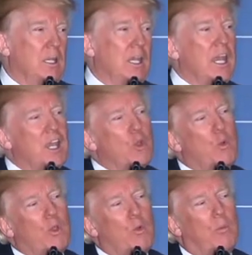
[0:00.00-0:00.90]
Together,
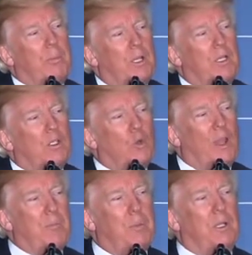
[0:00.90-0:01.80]
we will build
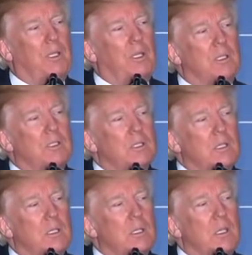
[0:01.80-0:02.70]
great buildings,
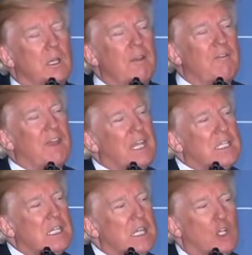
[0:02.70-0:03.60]

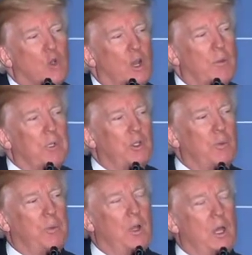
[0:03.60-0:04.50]
invent incredible
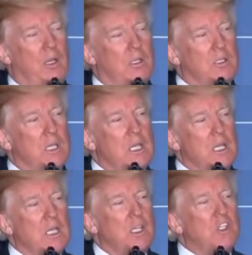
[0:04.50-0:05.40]
new products,
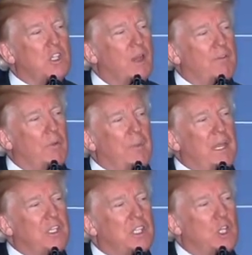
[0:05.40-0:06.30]
discover
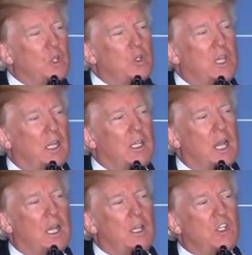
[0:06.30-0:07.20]
amazing new
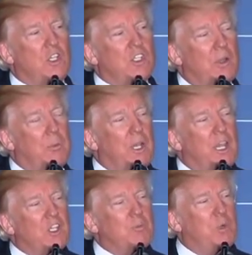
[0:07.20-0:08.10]
technologies, and
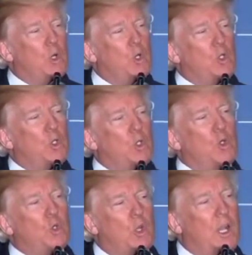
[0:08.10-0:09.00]
blaze bold
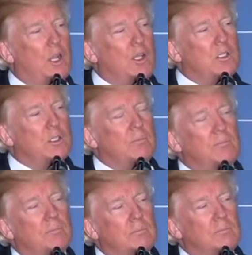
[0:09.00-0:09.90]
new trails
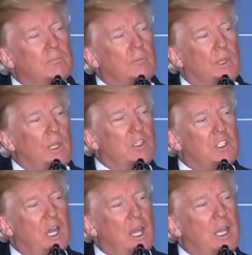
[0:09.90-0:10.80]
in
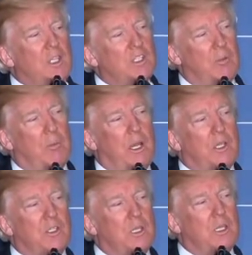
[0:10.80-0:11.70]
science and
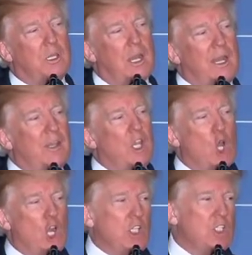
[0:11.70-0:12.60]
medicine and the
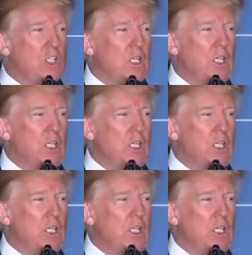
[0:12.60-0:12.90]
arts.